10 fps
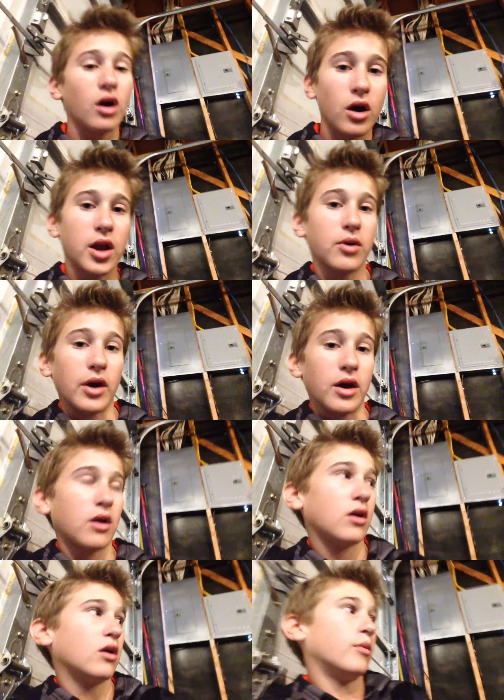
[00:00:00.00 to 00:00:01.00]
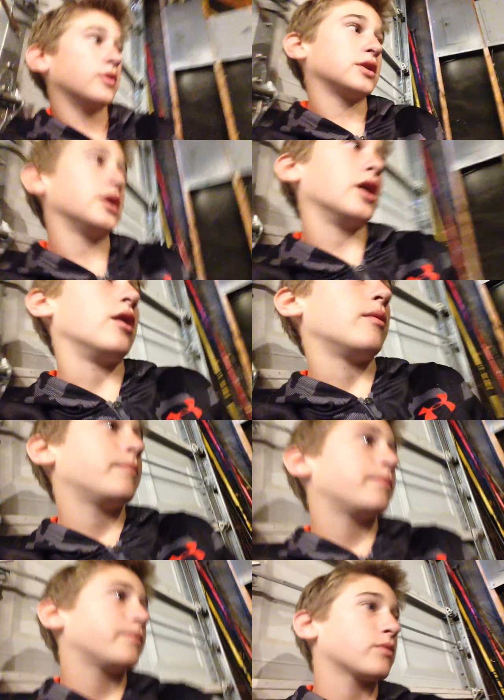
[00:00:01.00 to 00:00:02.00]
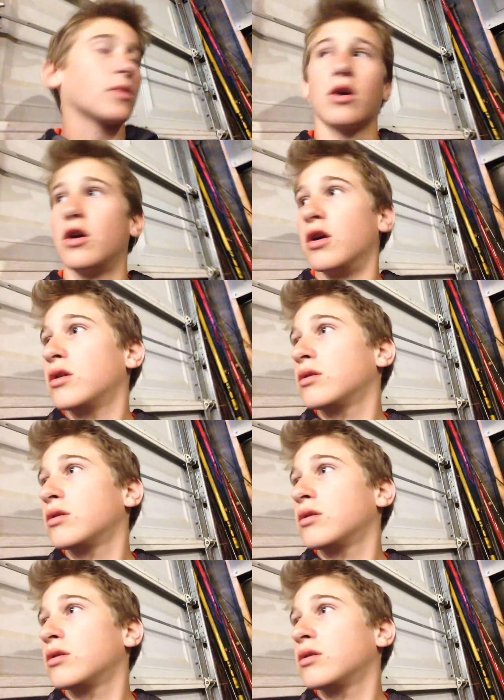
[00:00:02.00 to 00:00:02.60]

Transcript: Anyway, on with the tire, or